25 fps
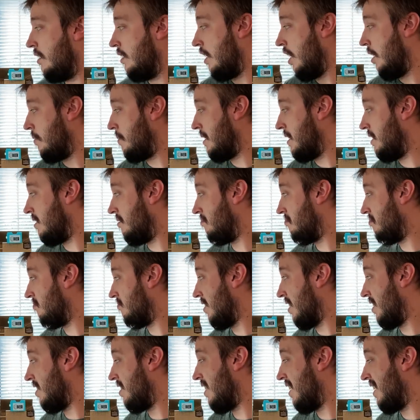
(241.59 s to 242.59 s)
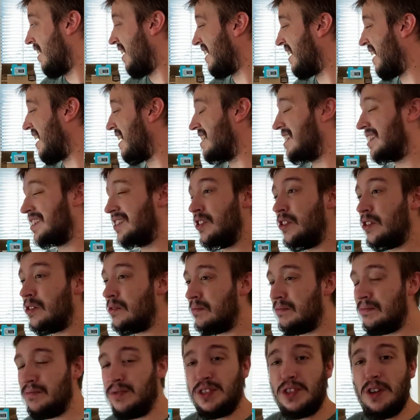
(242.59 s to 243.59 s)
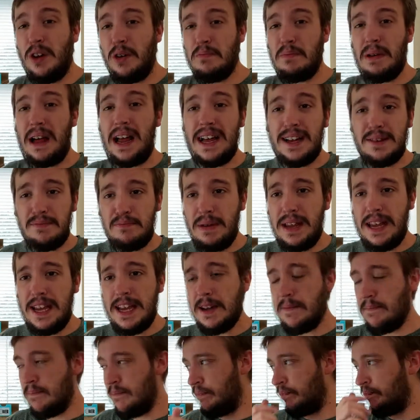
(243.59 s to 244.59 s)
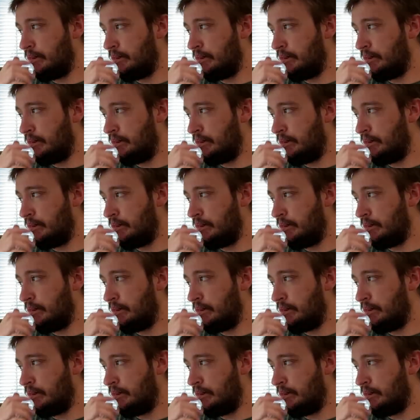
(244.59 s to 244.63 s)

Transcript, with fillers: I mean, again, it's not bad beer.